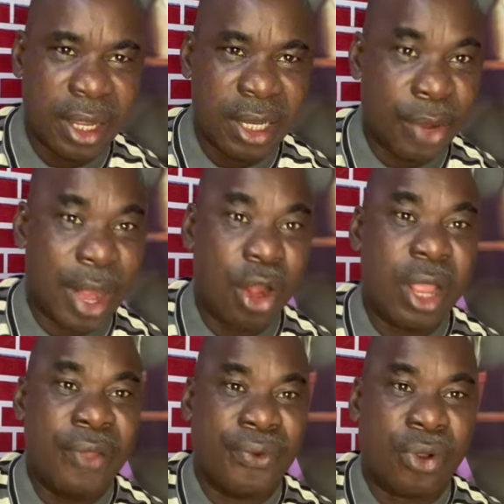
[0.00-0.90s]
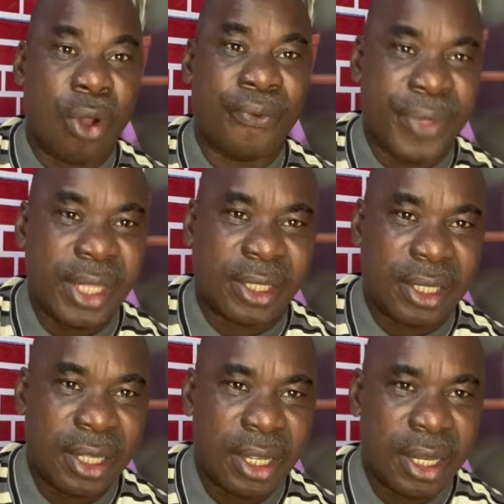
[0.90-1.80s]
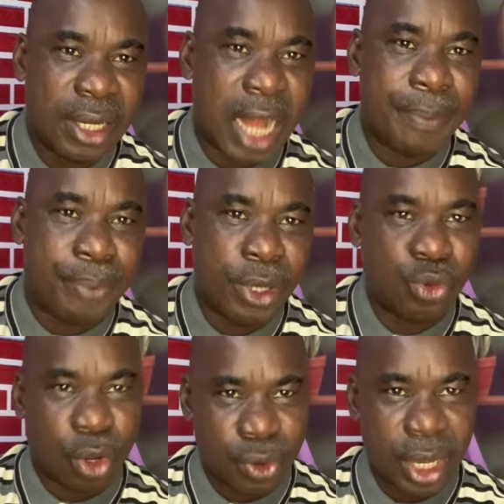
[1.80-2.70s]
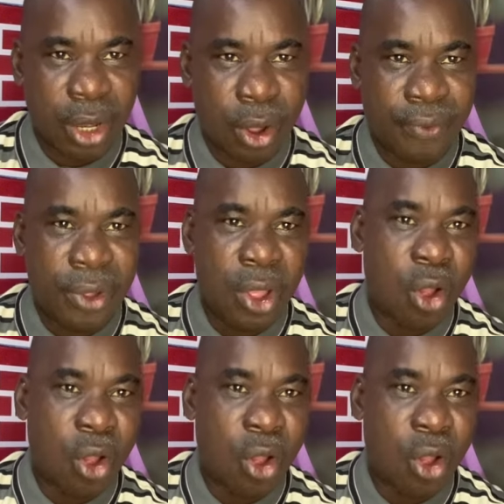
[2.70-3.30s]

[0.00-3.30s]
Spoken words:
They were not even convinced that the police were doing enough,